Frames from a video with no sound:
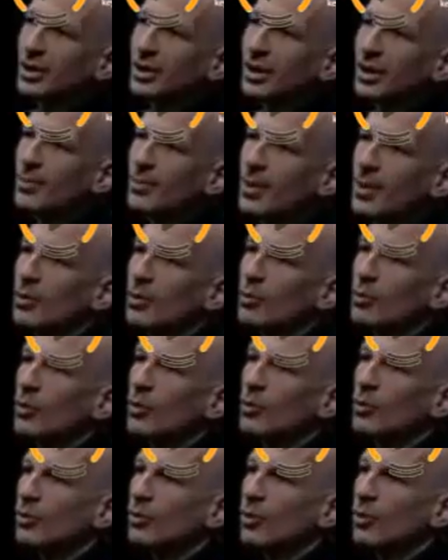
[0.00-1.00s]
about
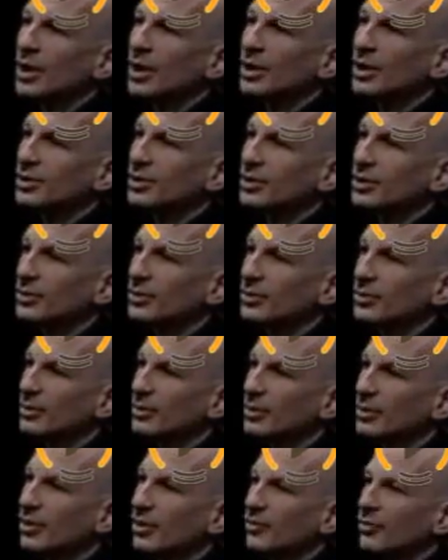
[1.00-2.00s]
what we want to do,
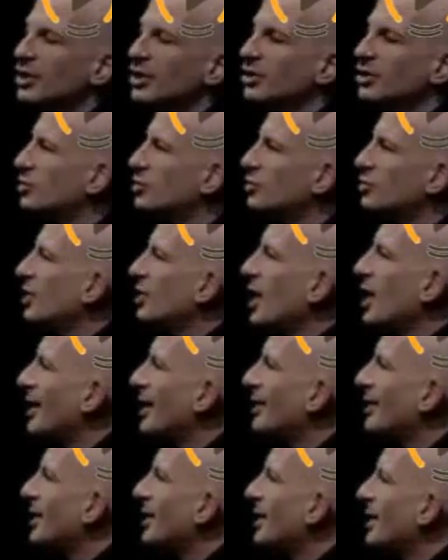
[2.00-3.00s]
if we could do
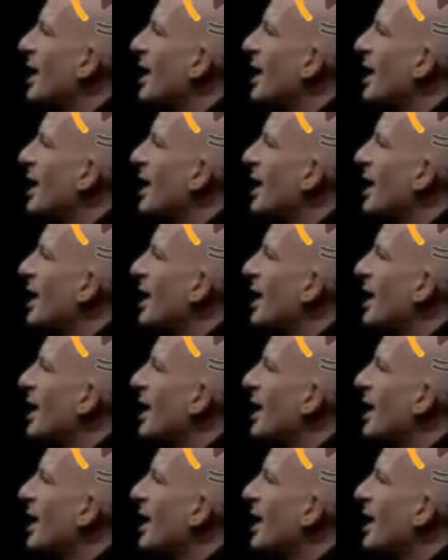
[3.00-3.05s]
that, then